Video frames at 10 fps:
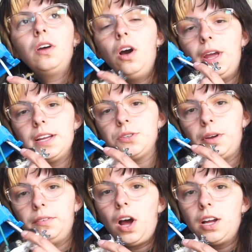Okay, so
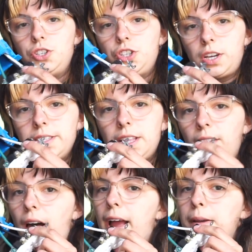I've got just the
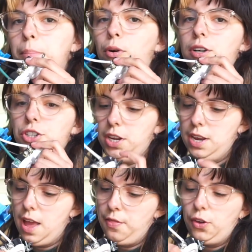line portion
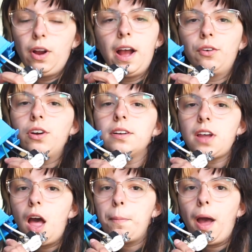and the ground hooked
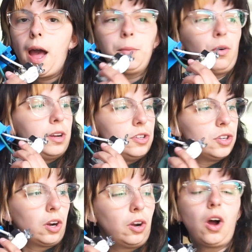up. I'm going to
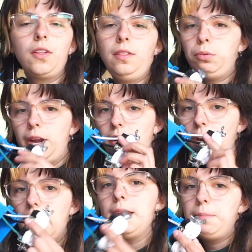turn on the
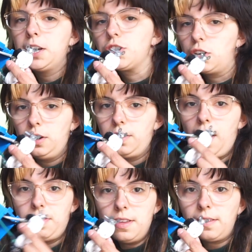breaker and make sure
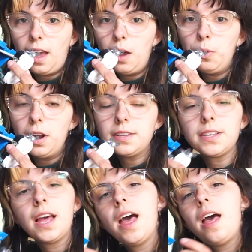that this guy works.
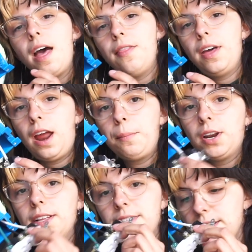And then I'm
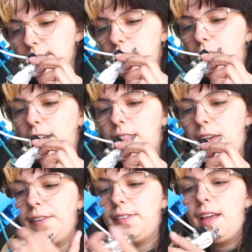gonna disconnect
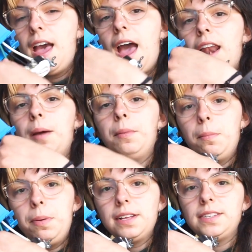this, and I'm gonna
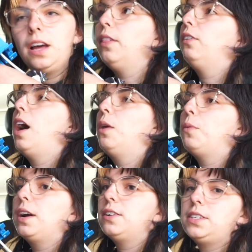pigtail the ground
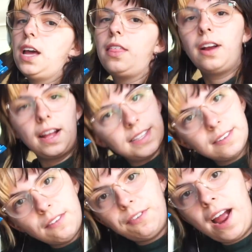wires together
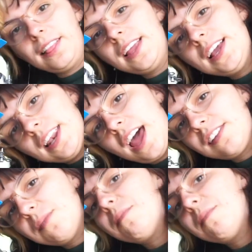and finally connect